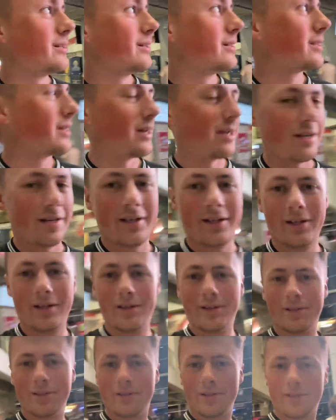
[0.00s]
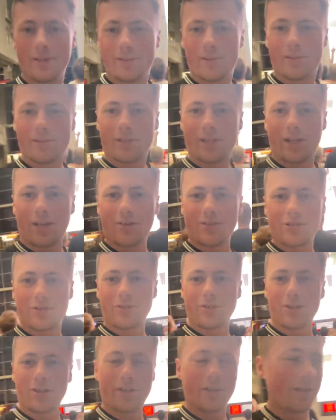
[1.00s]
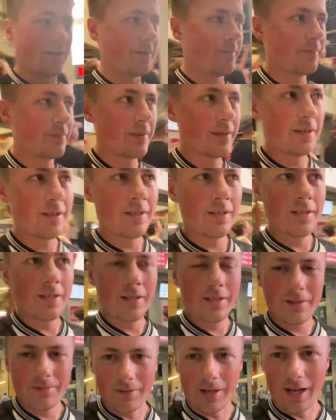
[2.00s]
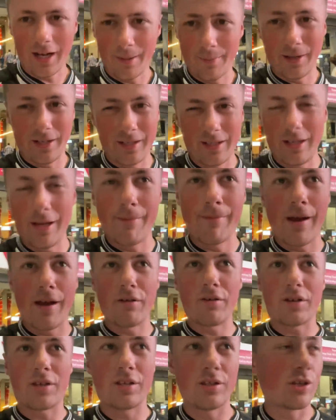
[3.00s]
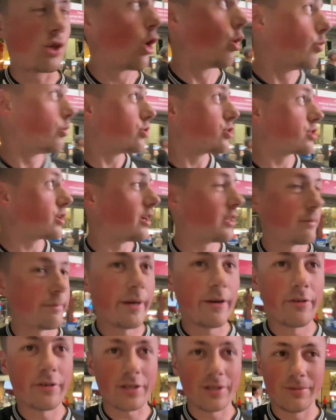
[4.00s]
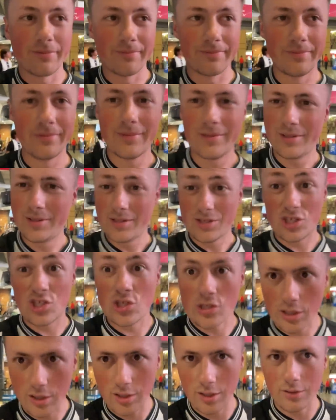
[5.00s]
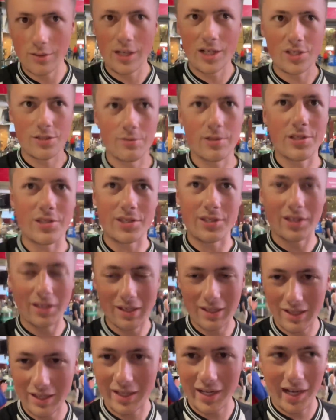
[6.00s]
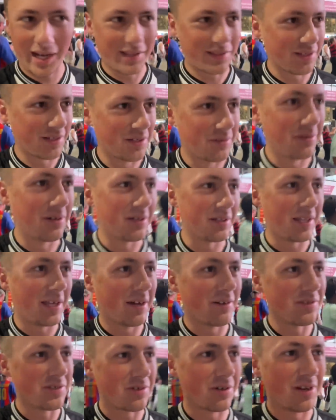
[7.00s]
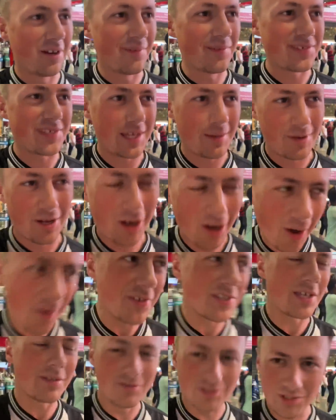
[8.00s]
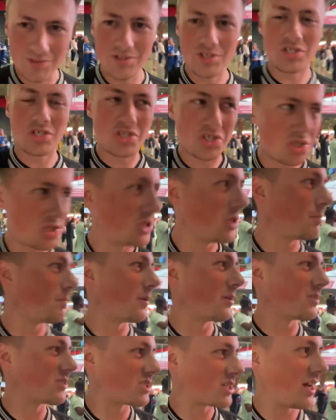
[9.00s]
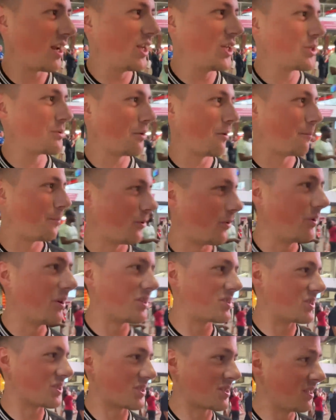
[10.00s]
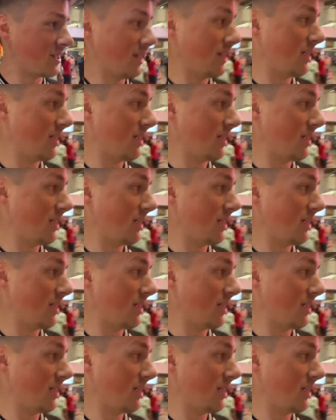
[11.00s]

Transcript: Yeah, What's going on here? I mean, the American culture, the American soccer, as you would say, I don't know what the hell is going on at the time. I mean, half time, we're doing this stupid challenge with ball. It's, just,